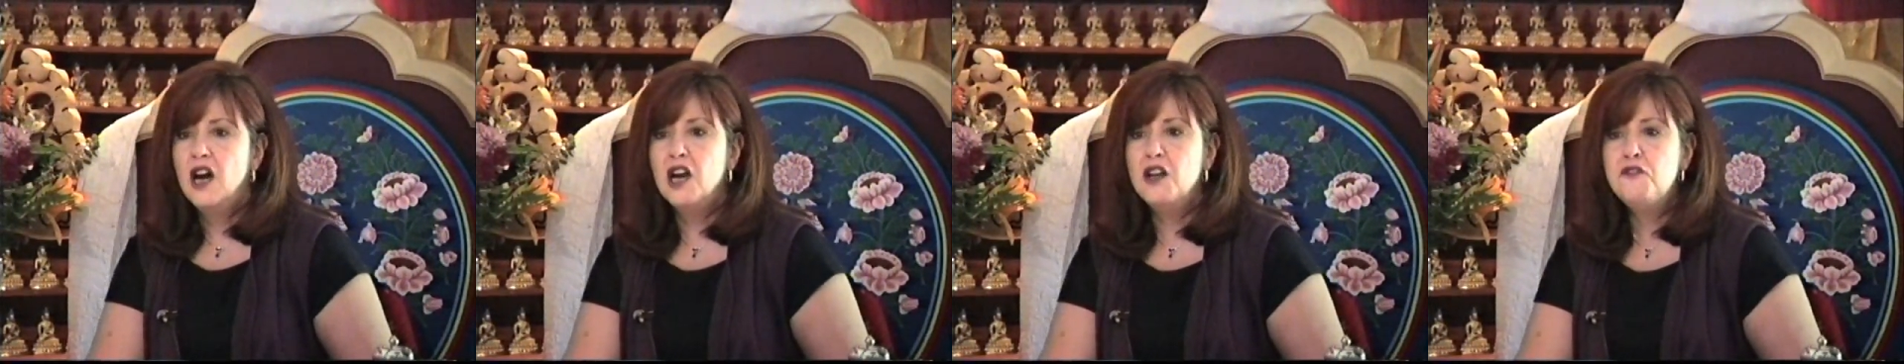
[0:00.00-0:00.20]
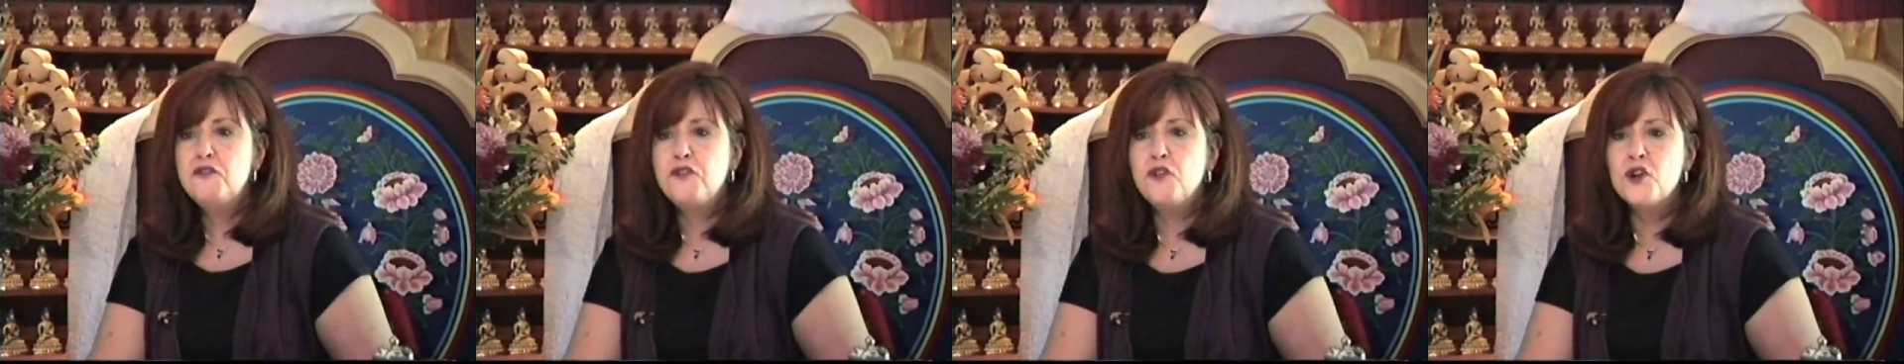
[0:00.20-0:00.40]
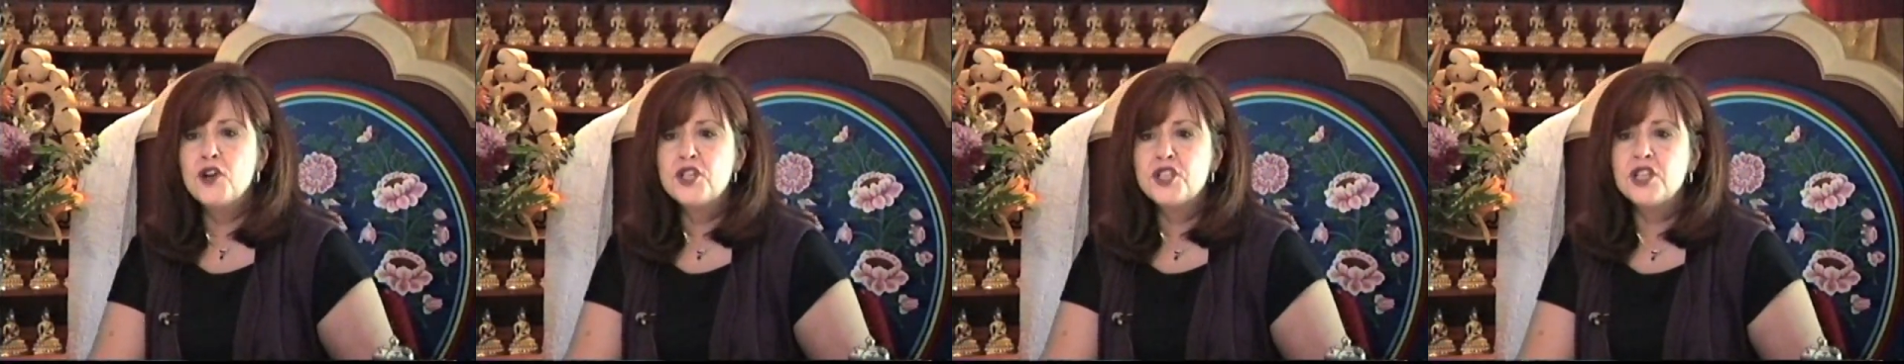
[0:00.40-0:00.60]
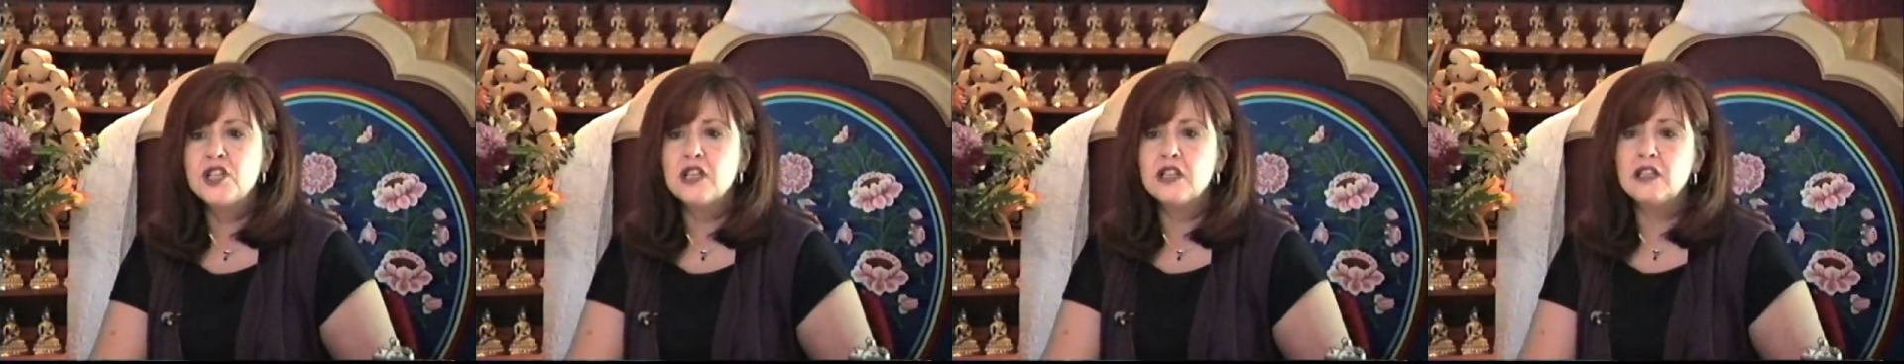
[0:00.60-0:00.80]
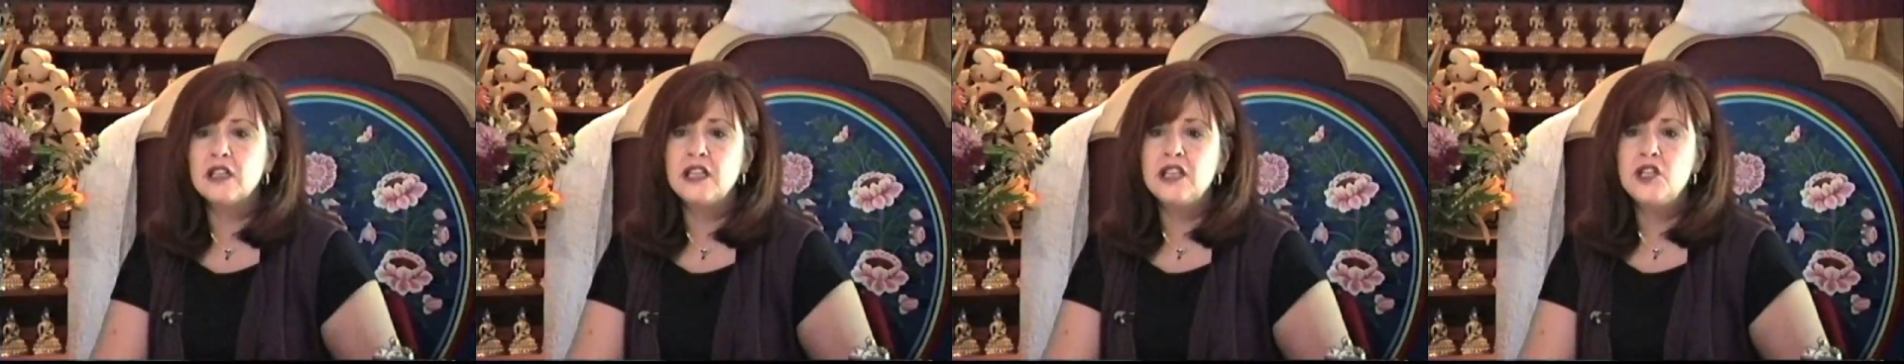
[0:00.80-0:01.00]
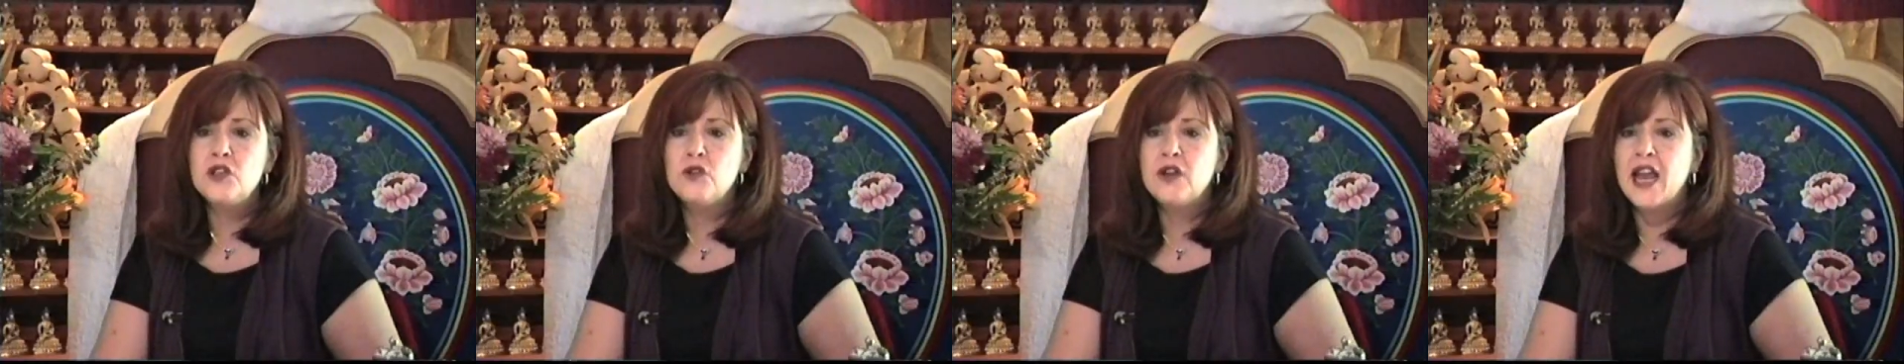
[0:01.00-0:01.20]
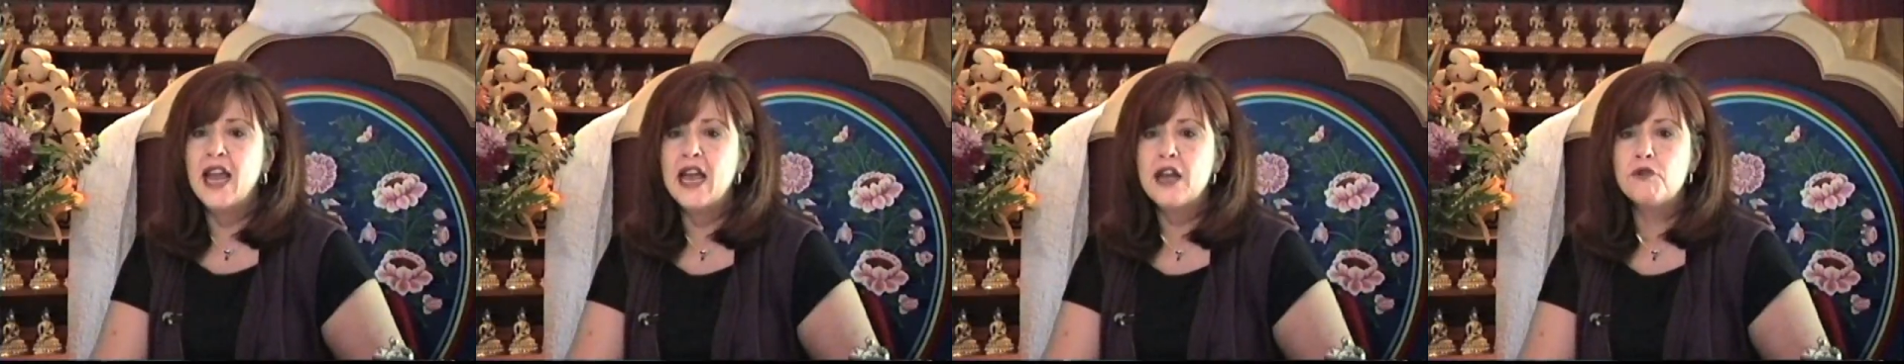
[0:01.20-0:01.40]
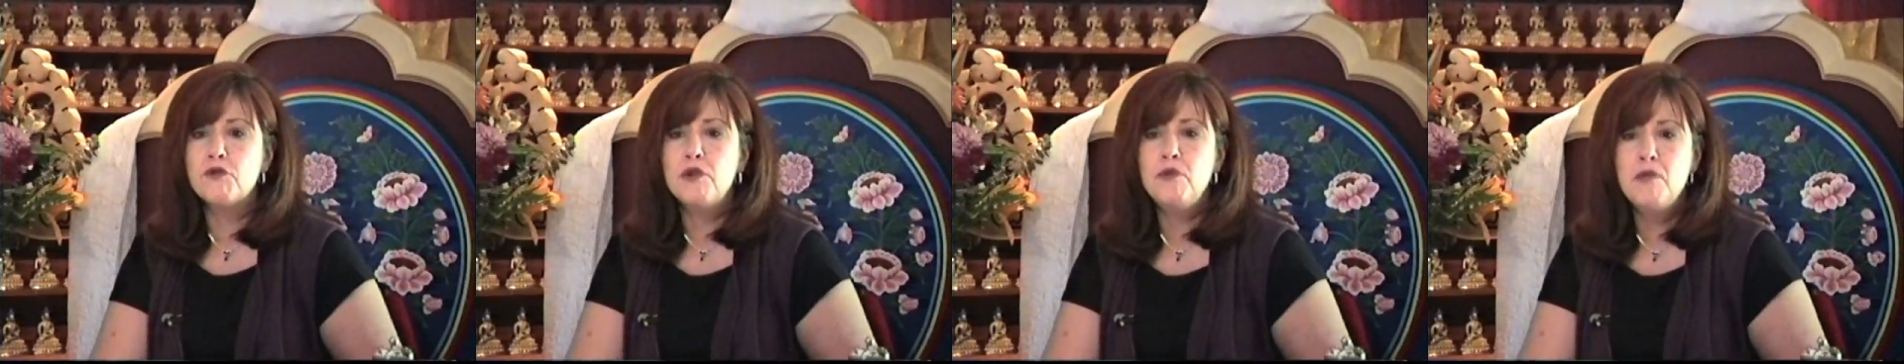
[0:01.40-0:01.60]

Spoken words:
Unfortunately, you can't